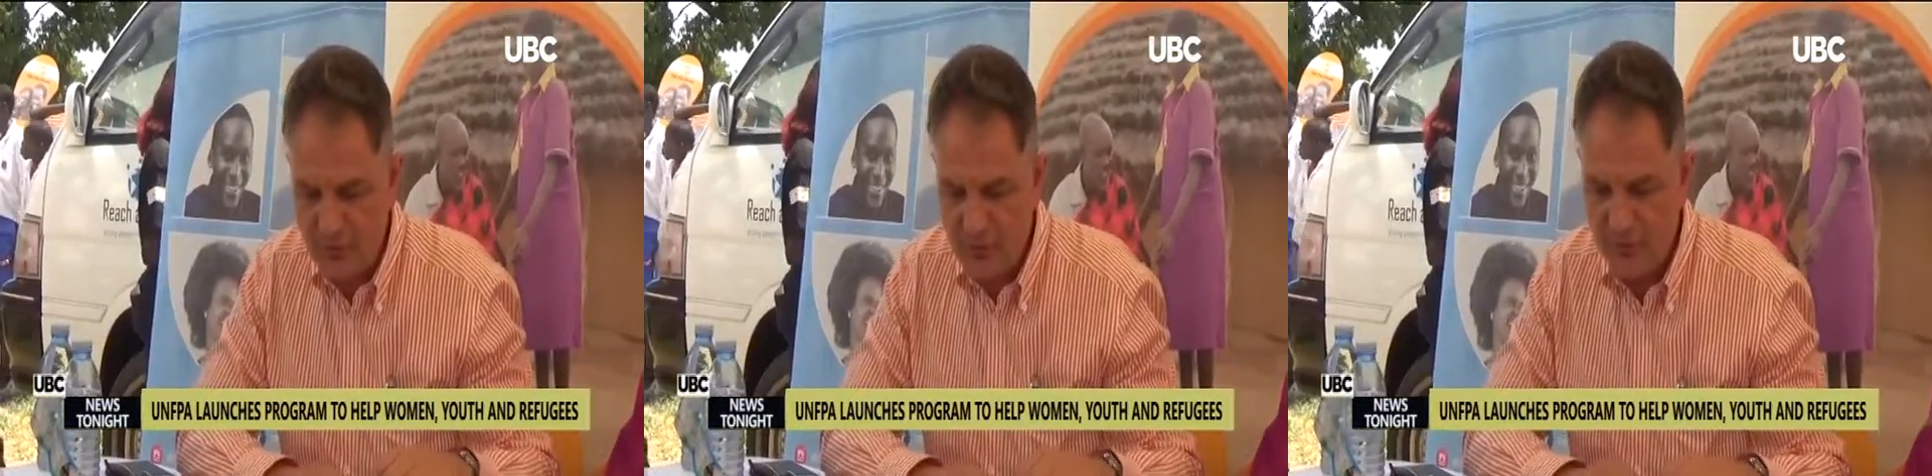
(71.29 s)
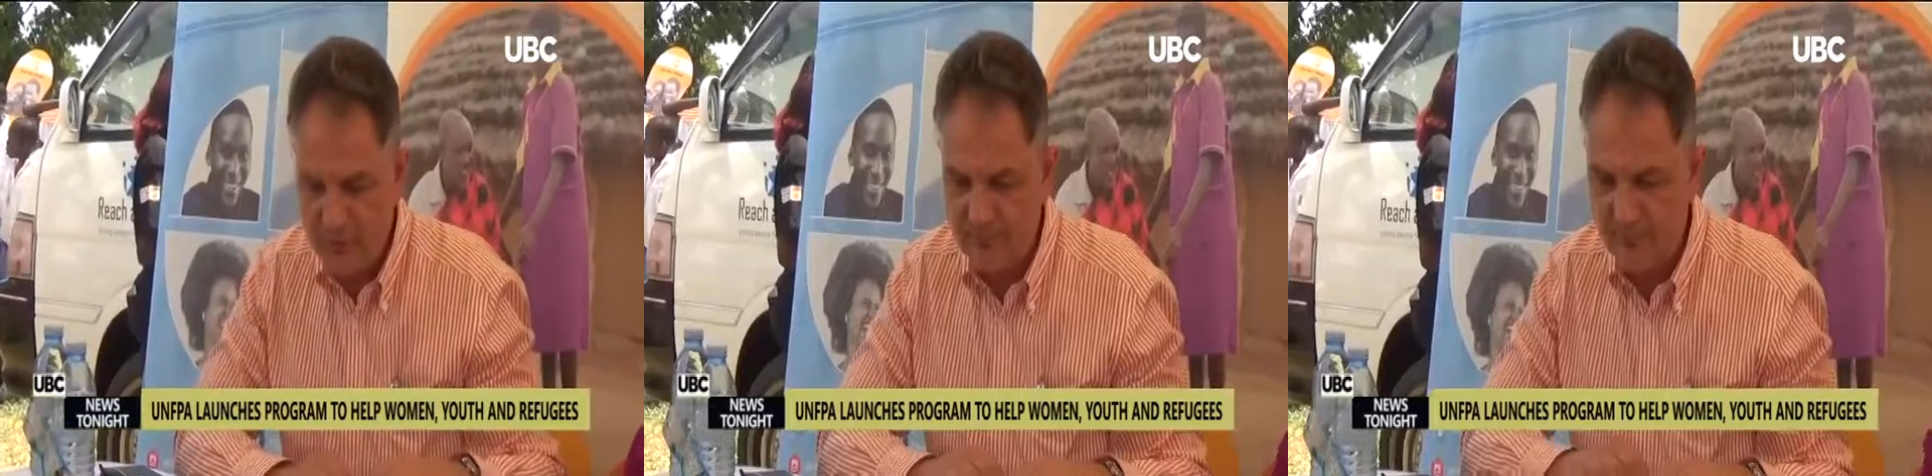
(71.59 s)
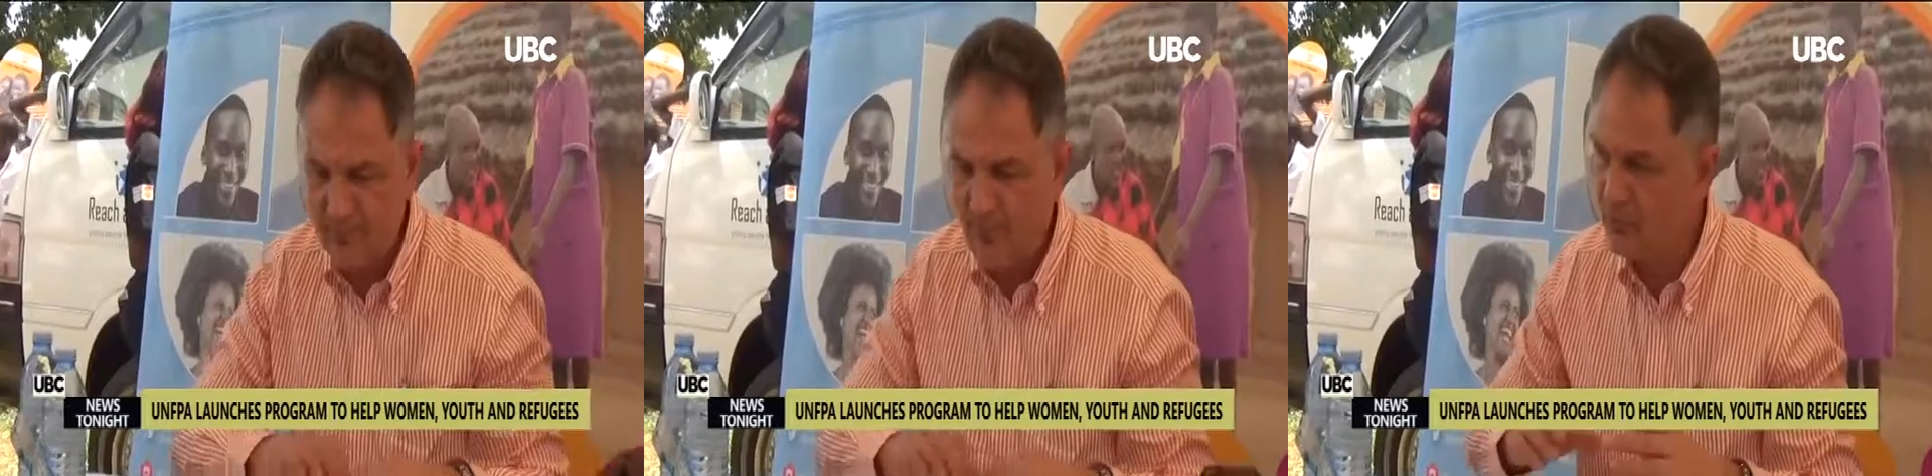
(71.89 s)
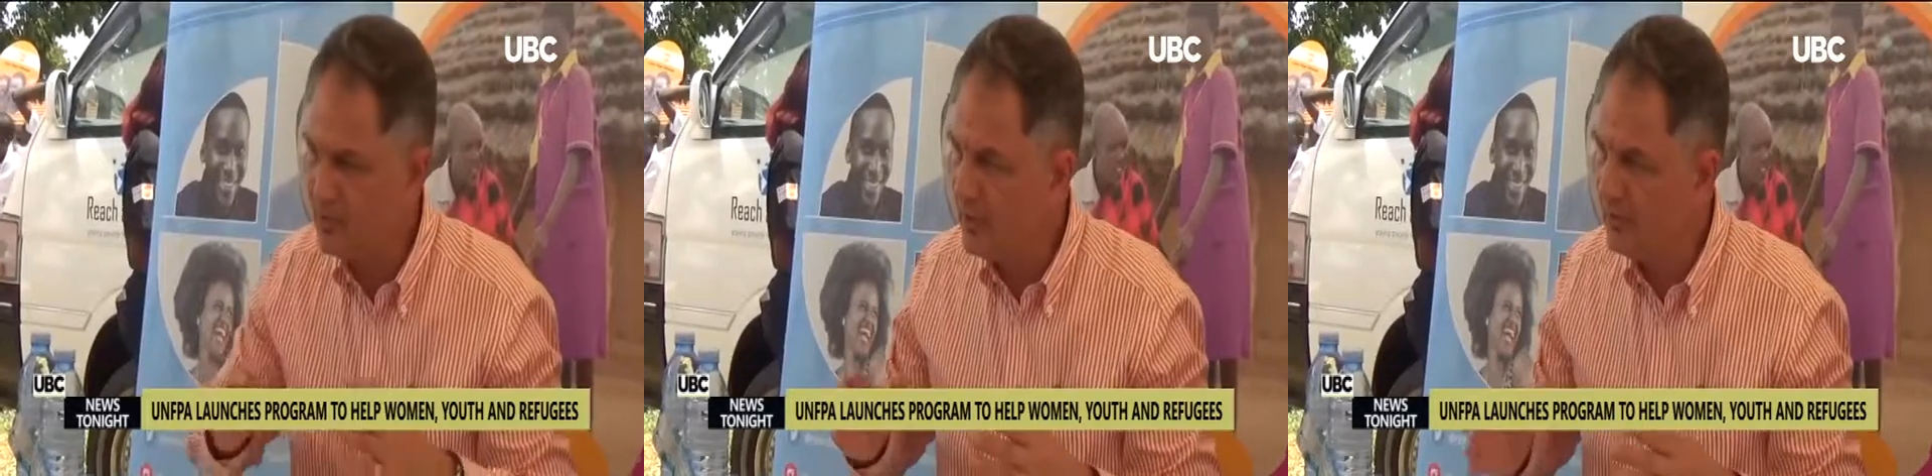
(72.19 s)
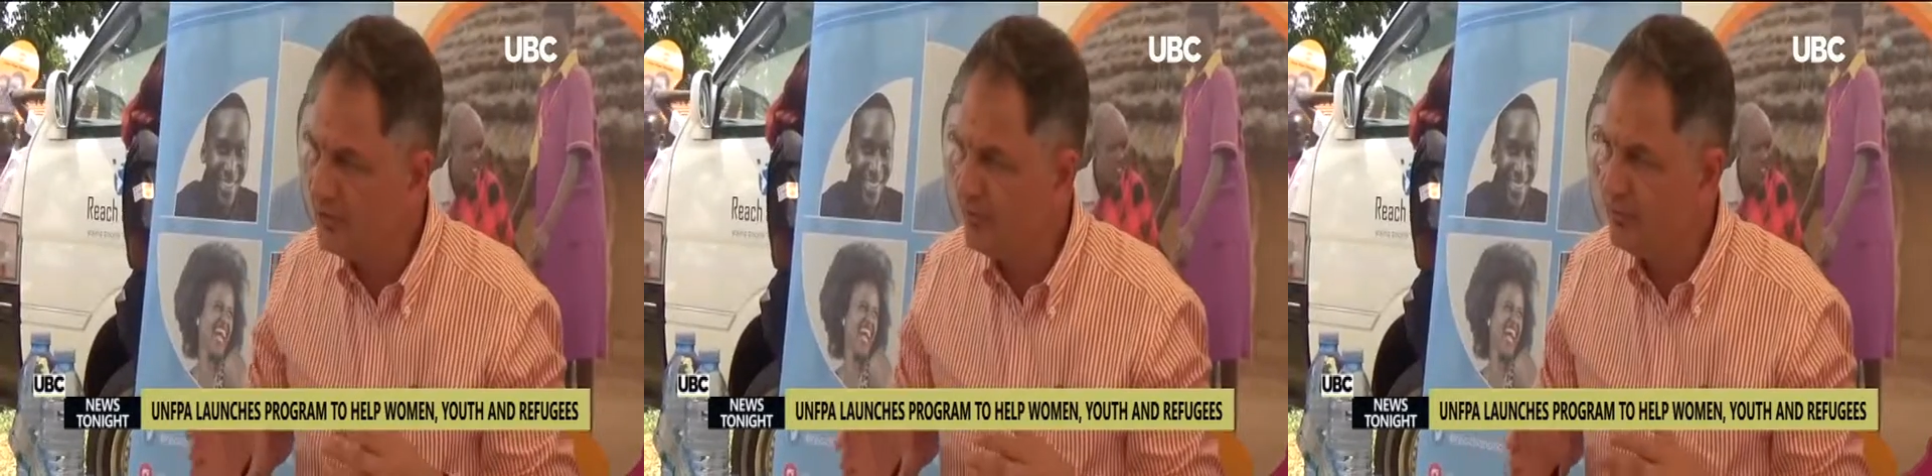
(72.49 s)
and the rights as well
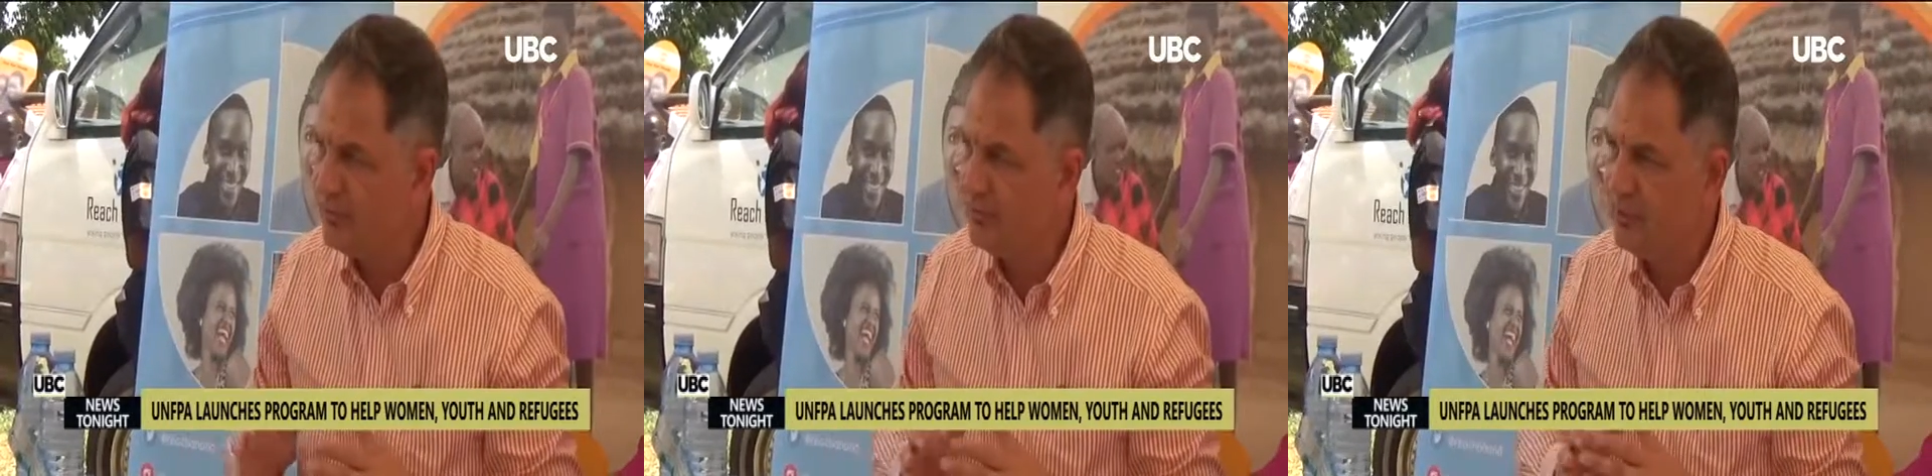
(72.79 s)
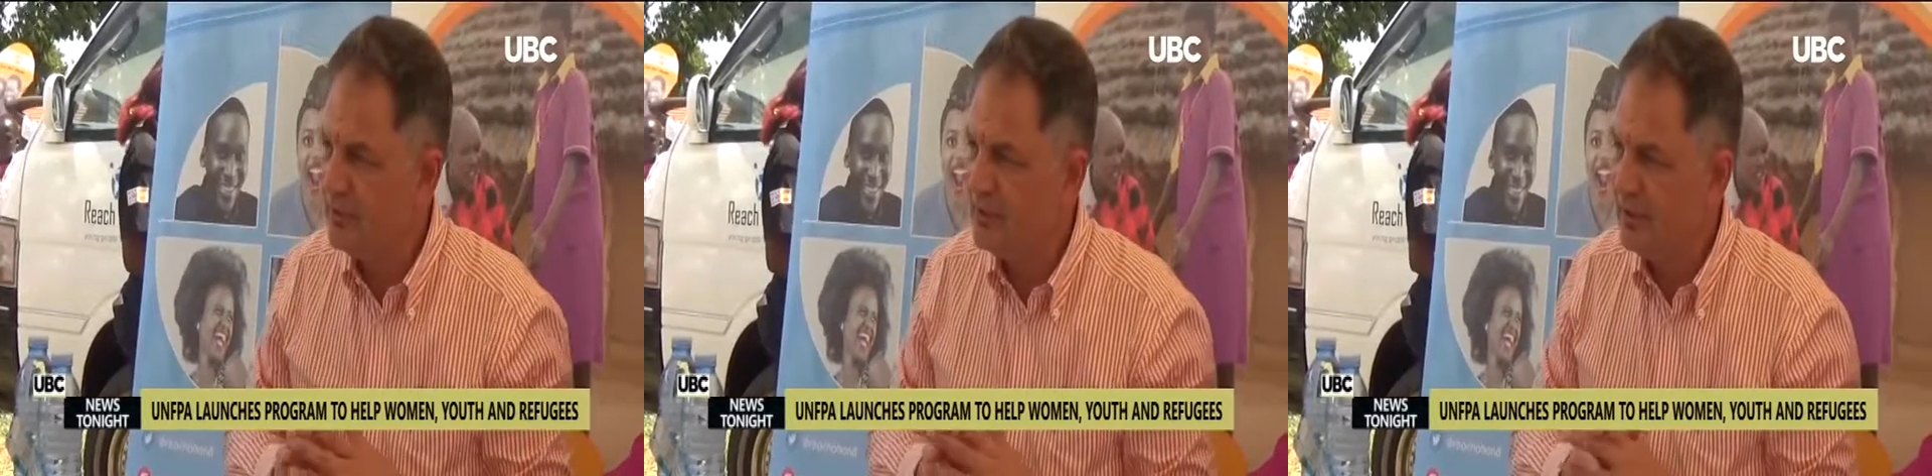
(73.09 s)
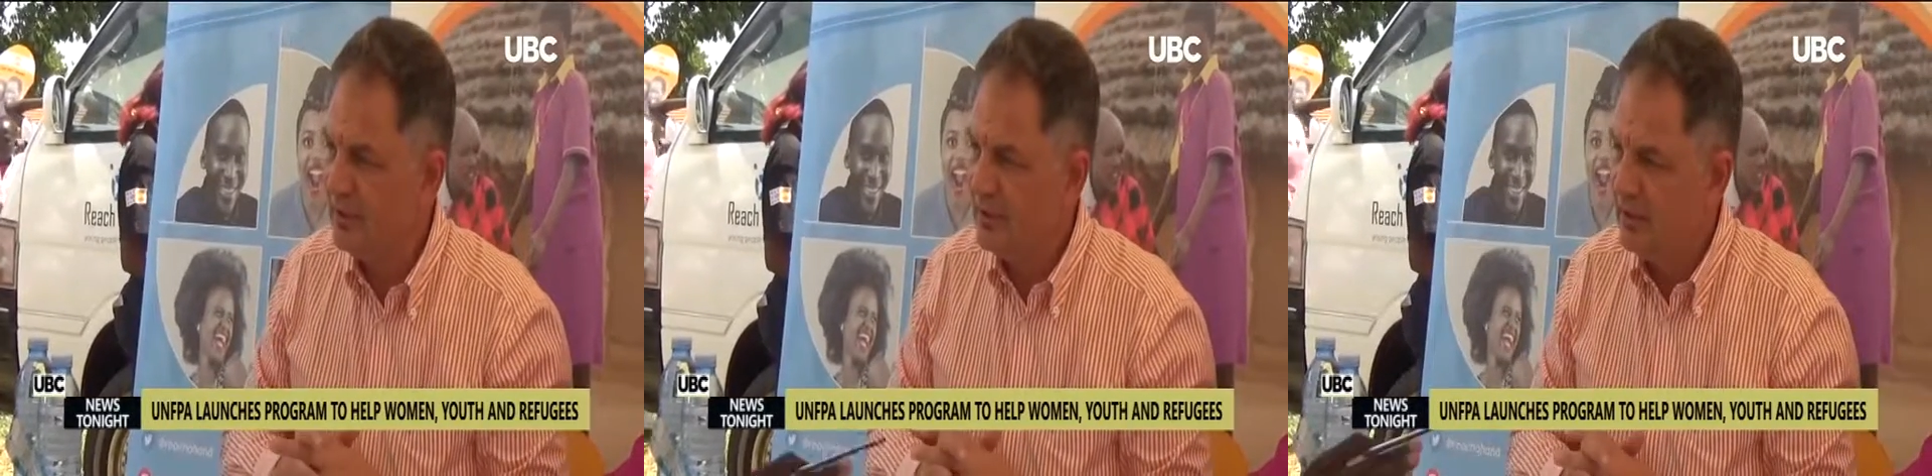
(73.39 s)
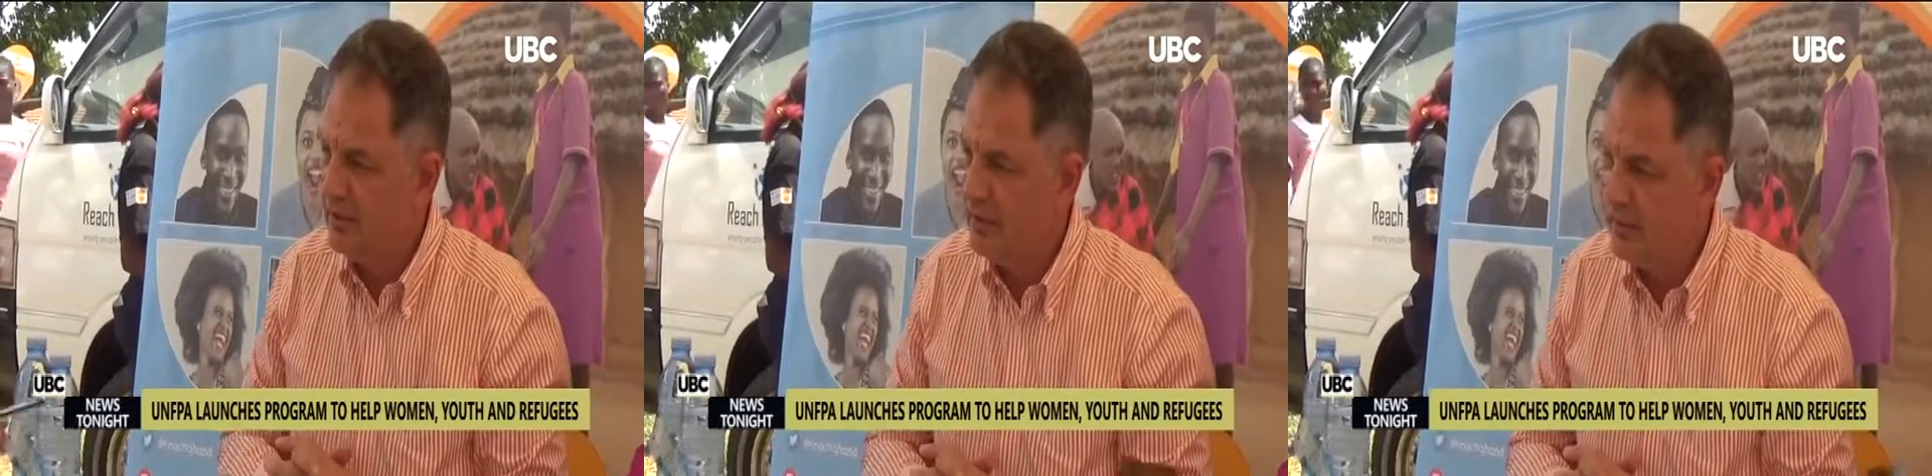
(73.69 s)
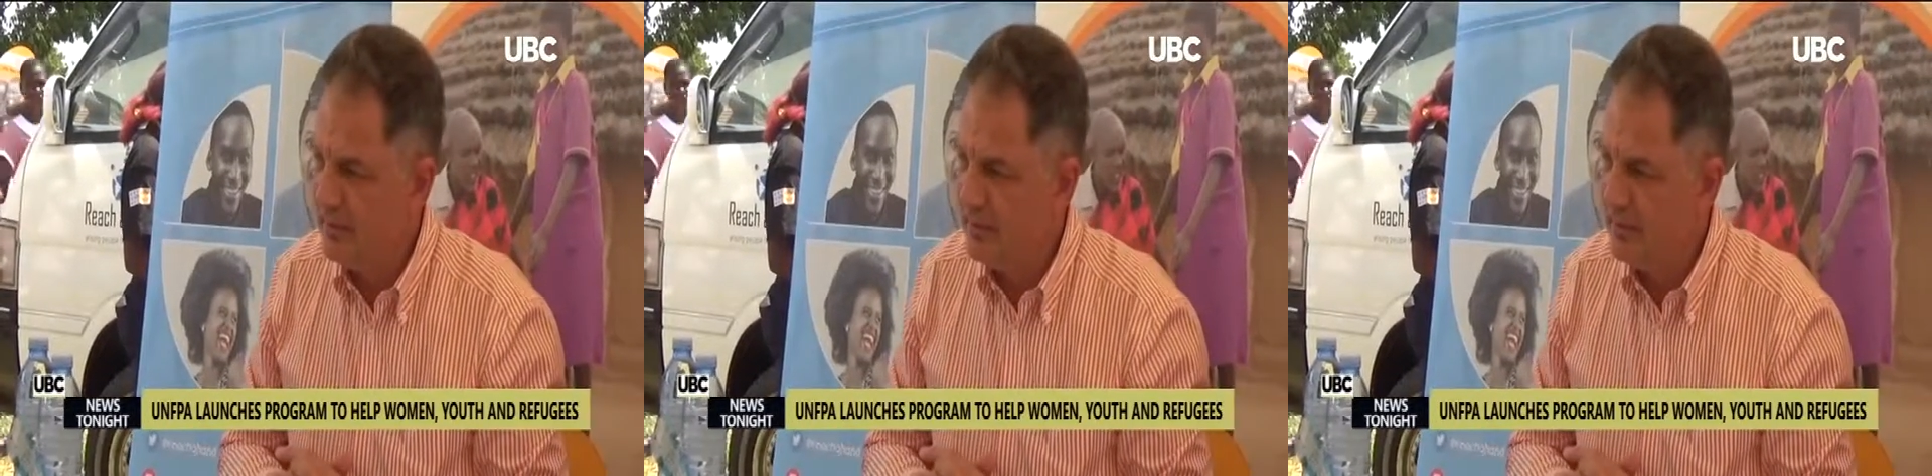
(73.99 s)
as gender-based violence